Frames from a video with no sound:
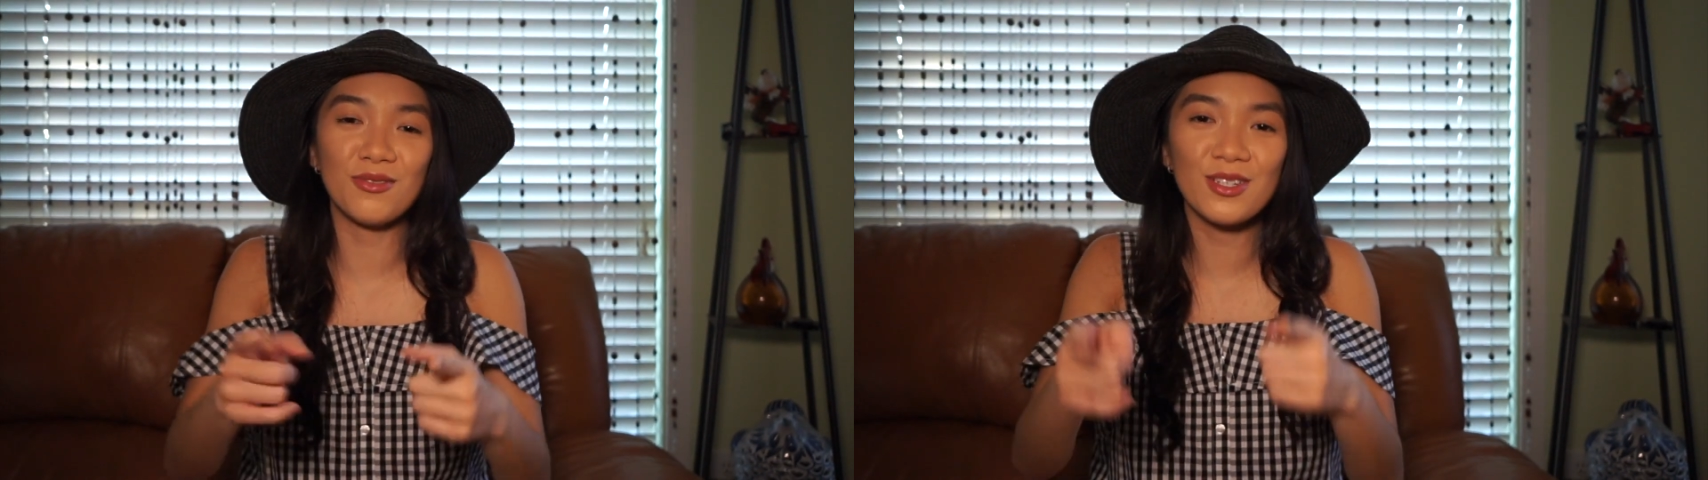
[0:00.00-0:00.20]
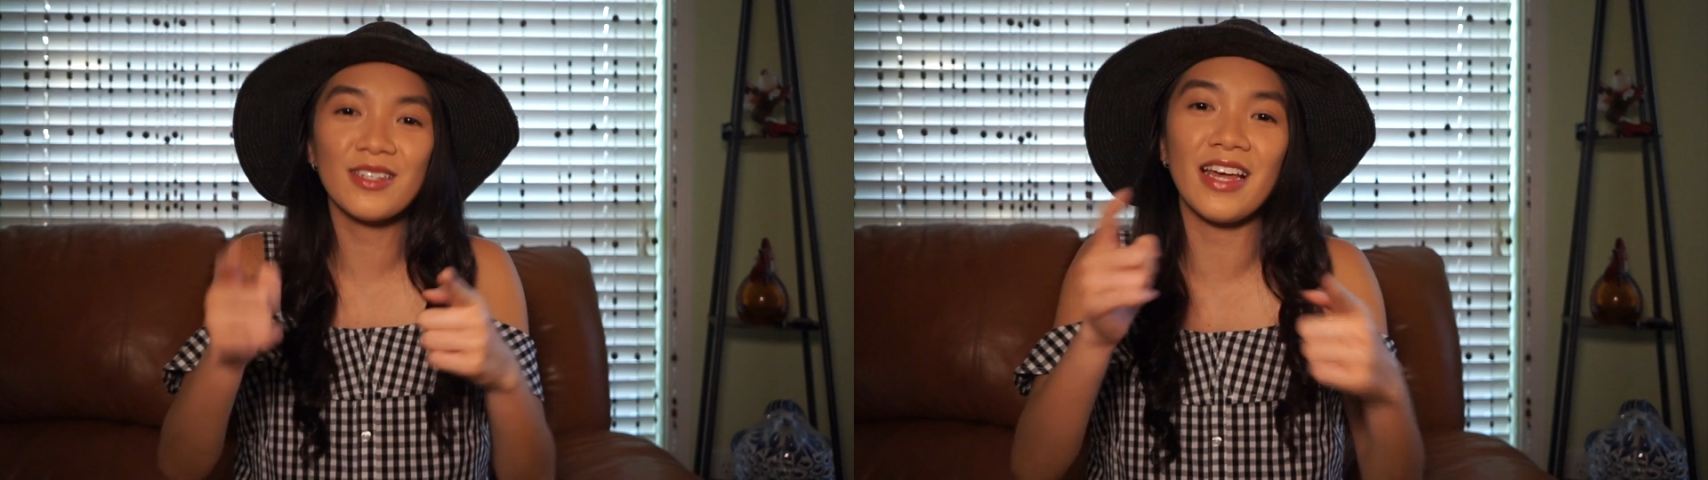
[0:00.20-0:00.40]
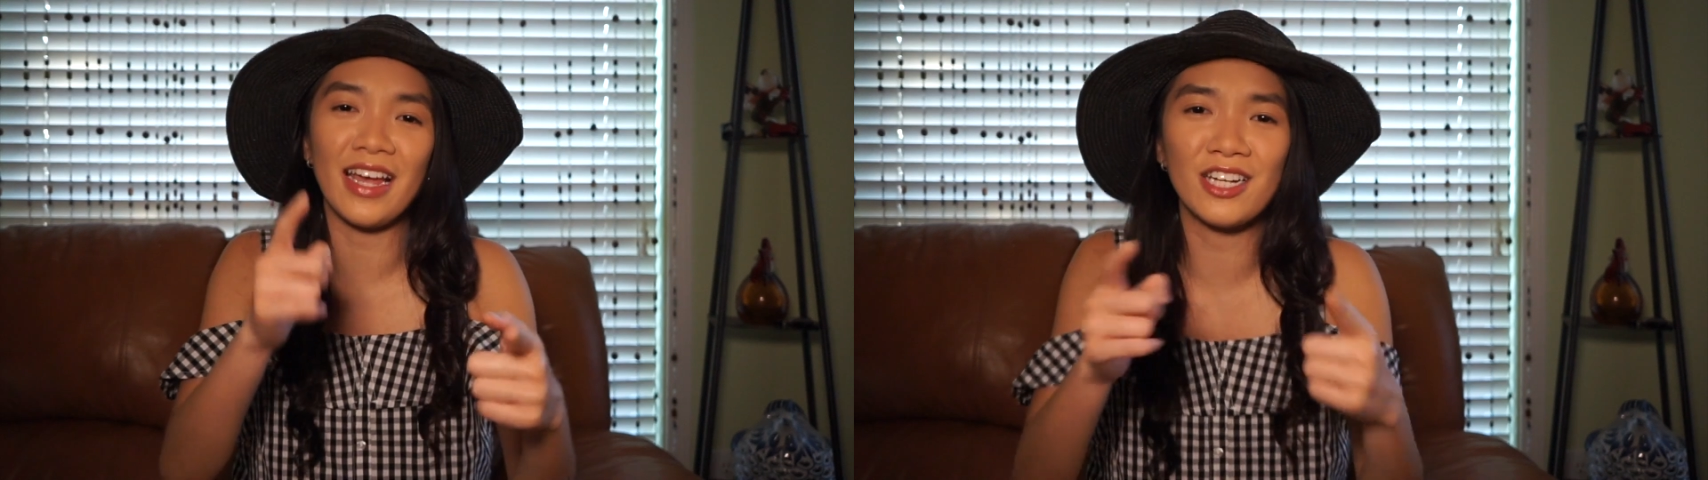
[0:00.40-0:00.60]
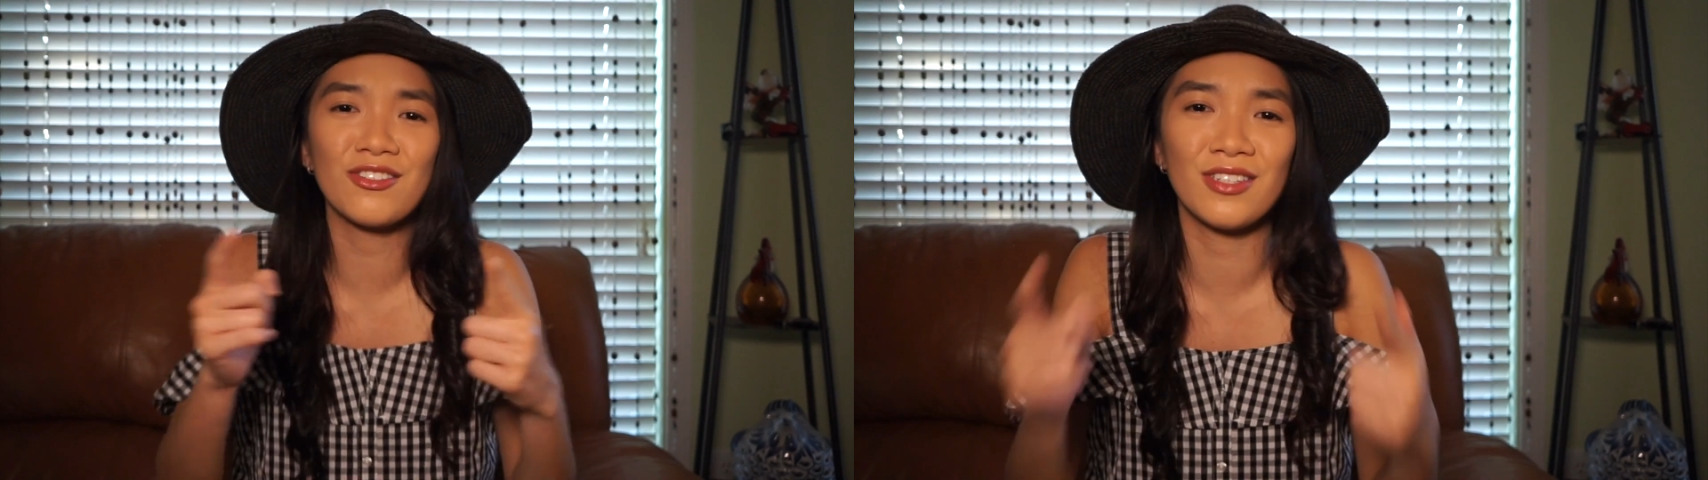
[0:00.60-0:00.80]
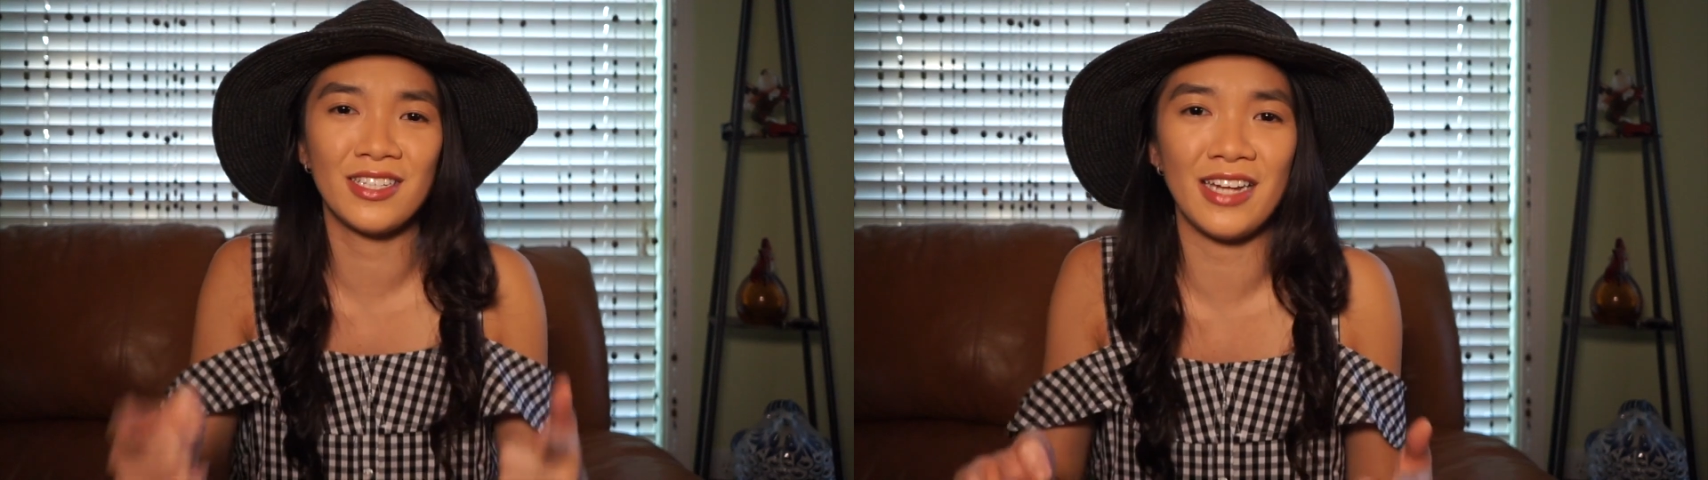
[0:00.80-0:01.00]
took the extra
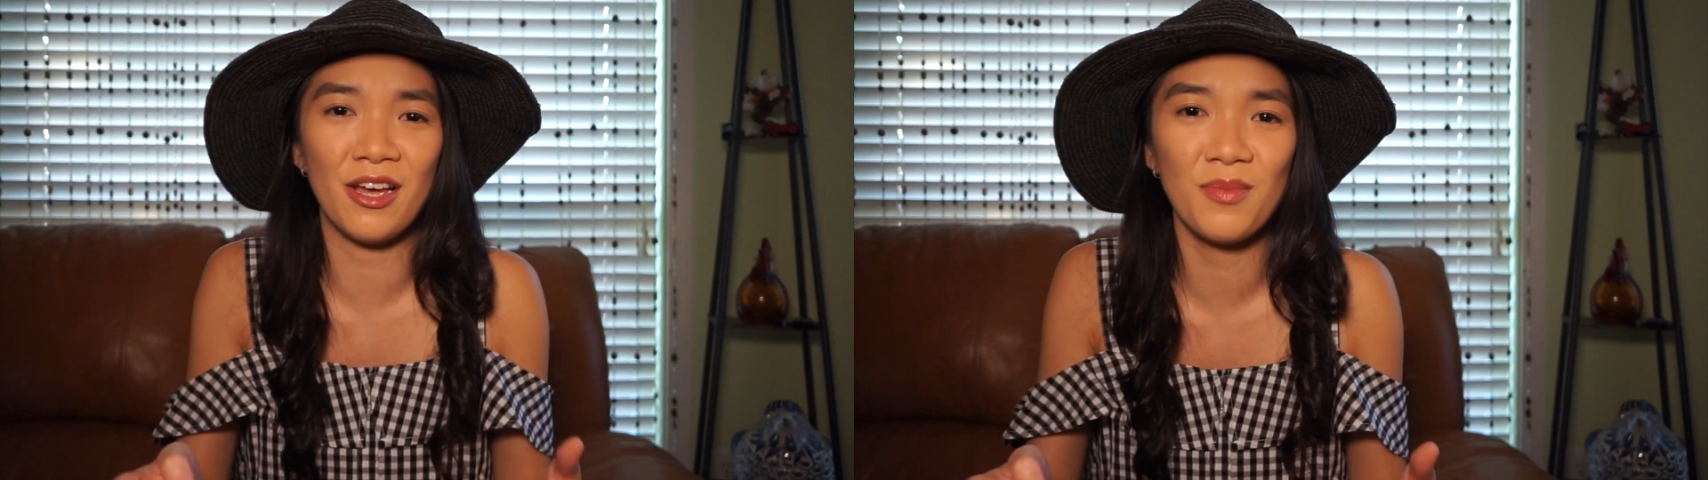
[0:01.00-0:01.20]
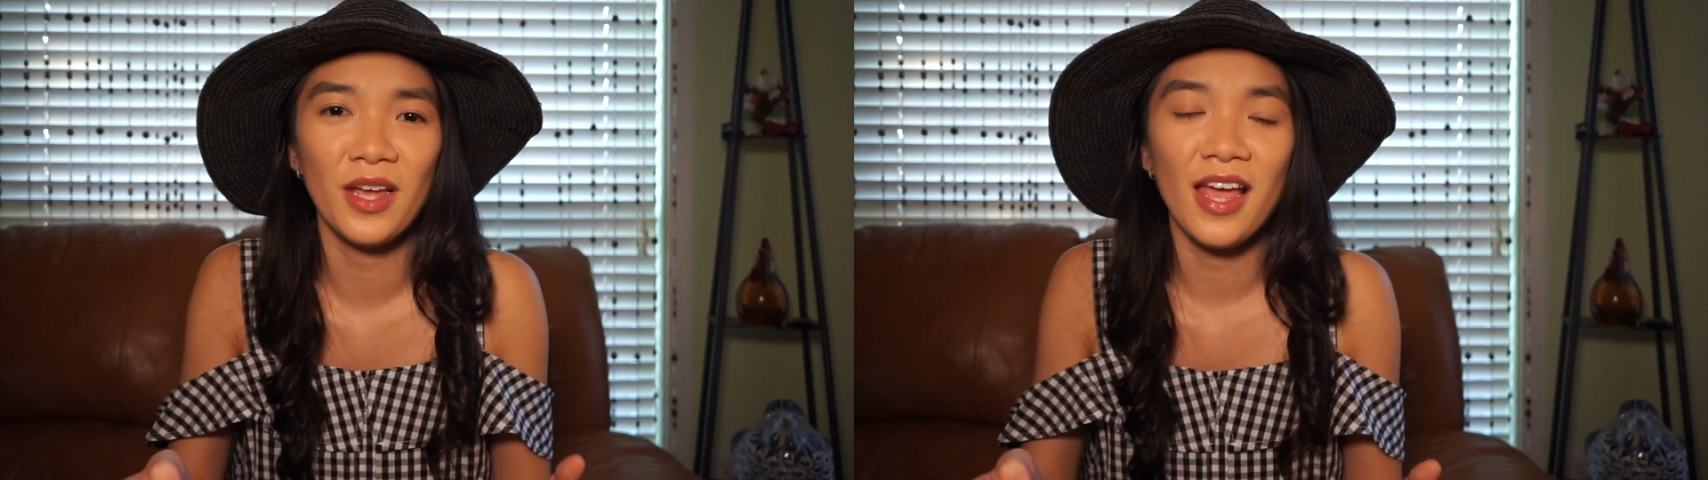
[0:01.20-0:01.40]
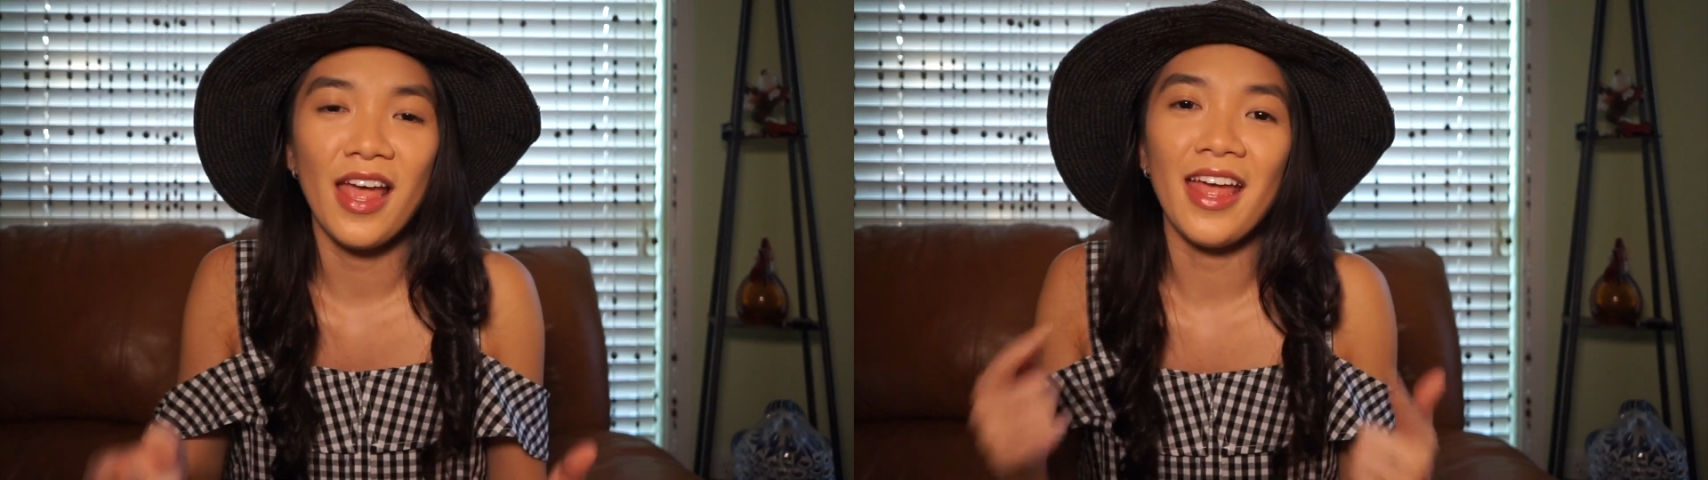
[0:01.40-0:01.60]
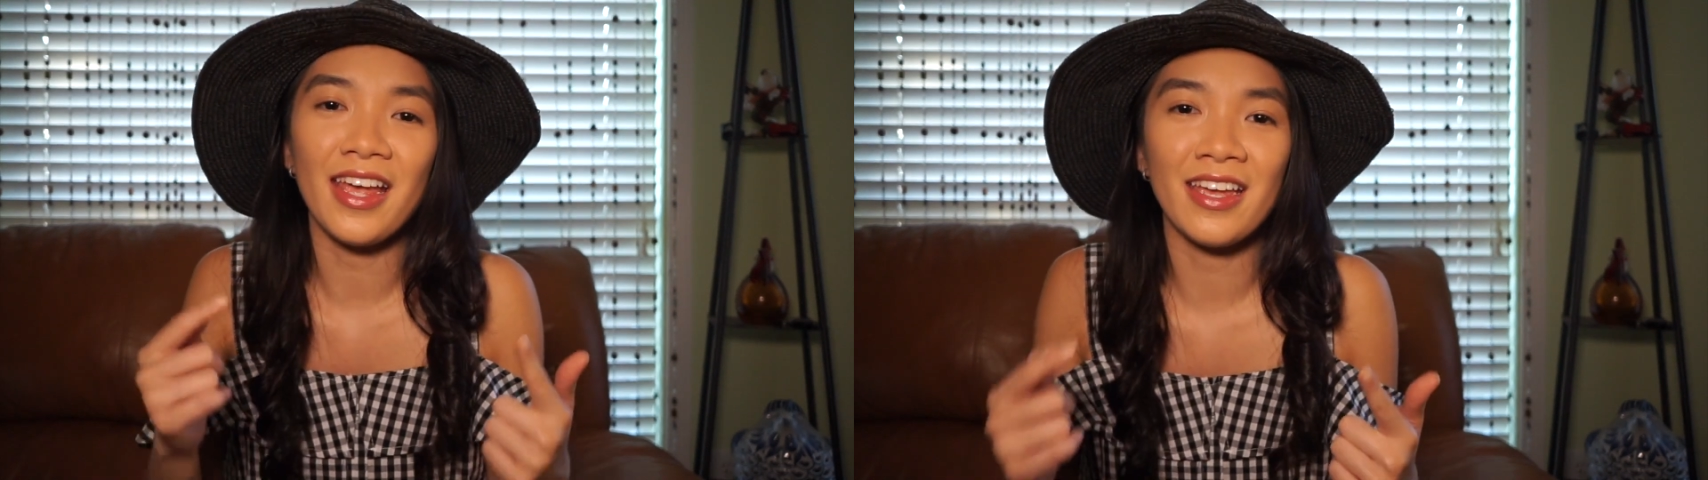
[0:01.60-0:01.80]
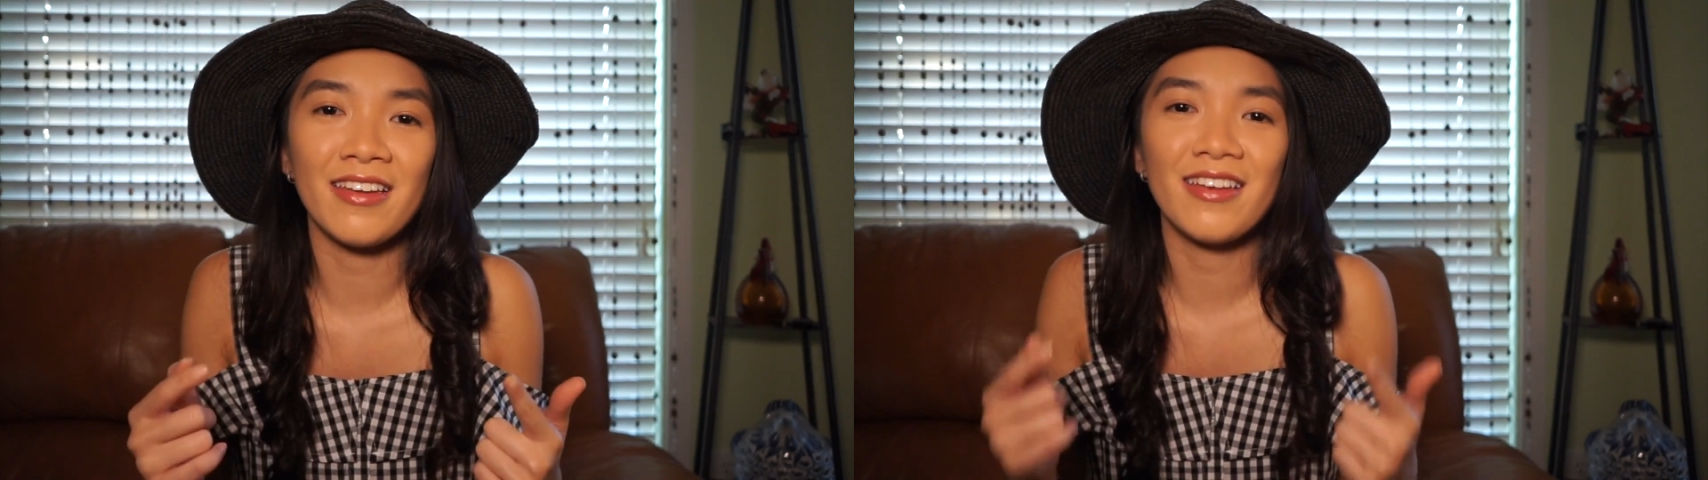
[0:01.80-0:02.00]
step
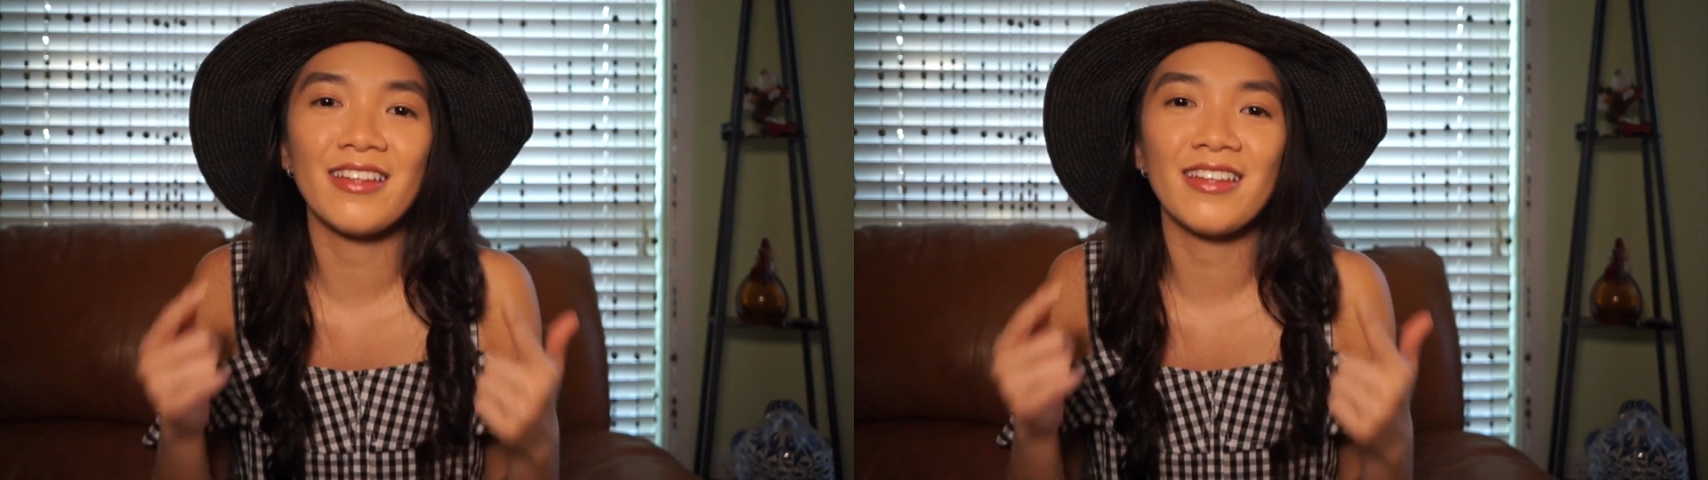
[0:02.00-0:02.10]
in